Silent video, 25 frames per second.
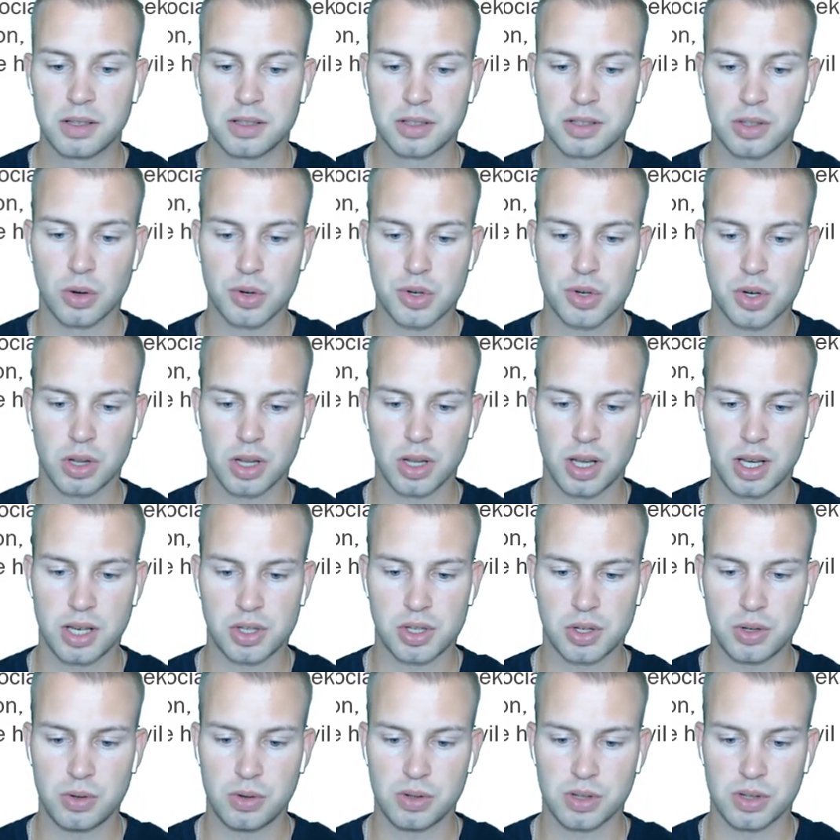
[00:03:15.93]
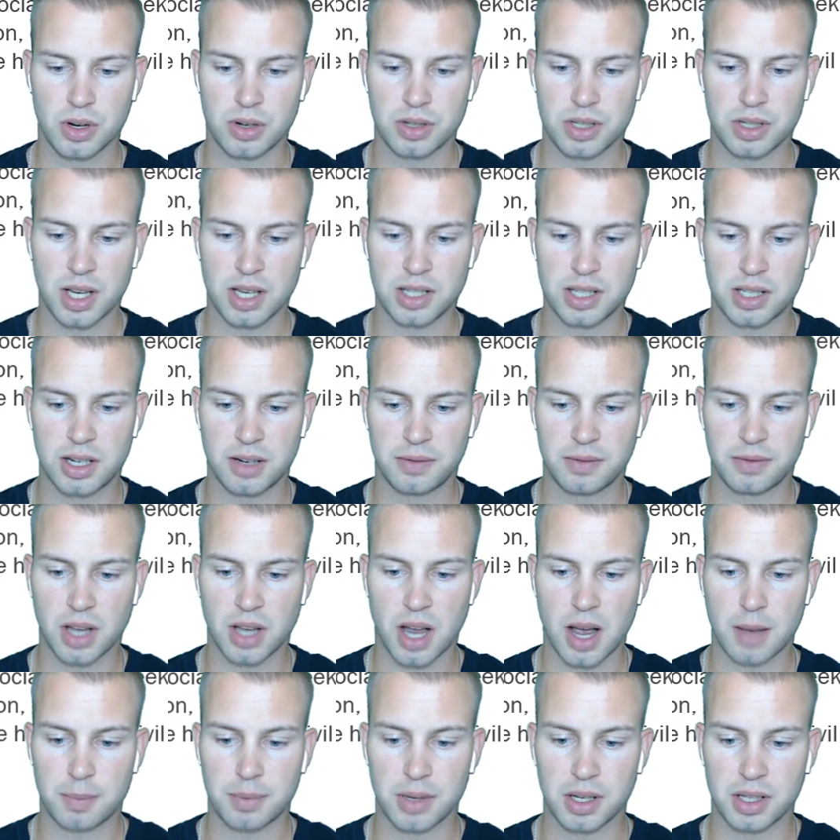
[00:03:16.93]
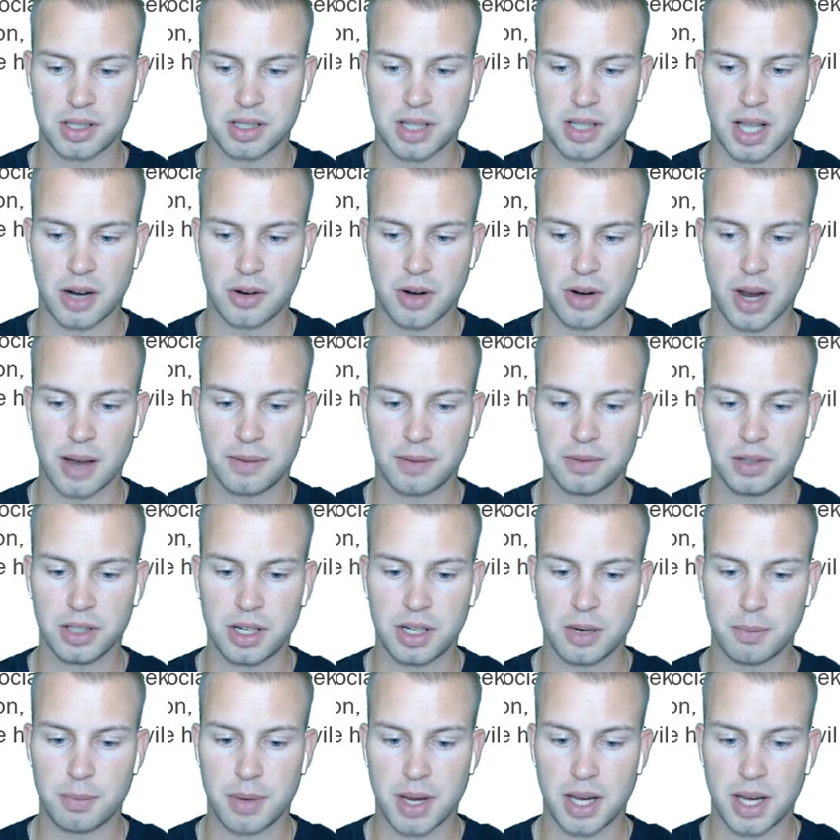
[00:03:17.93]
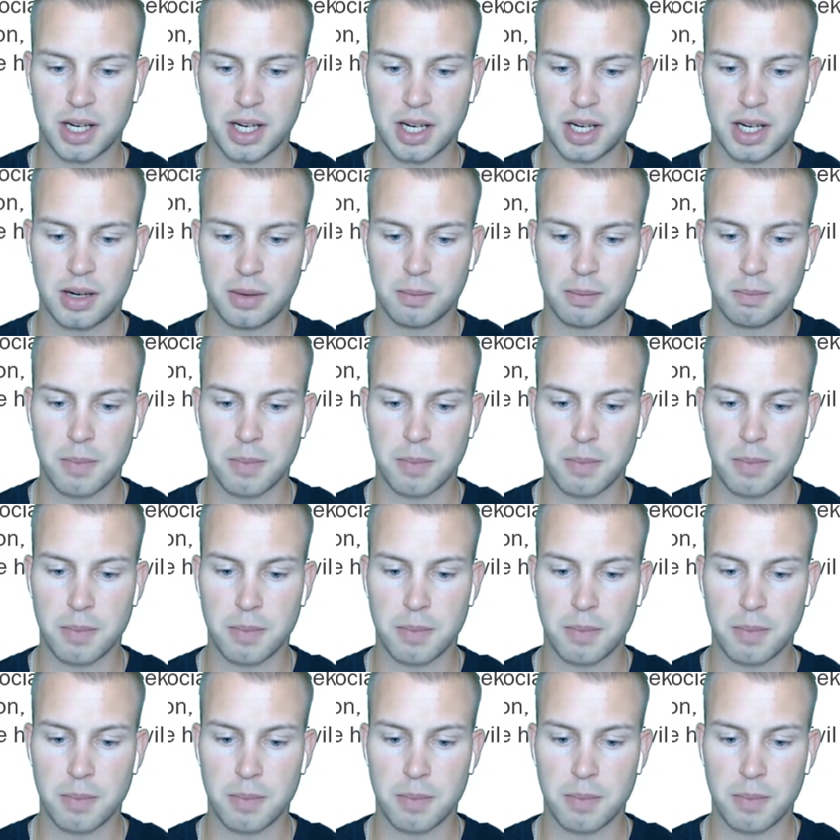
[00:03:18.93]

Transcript: Social issues are sensitive topics that are heavily debated,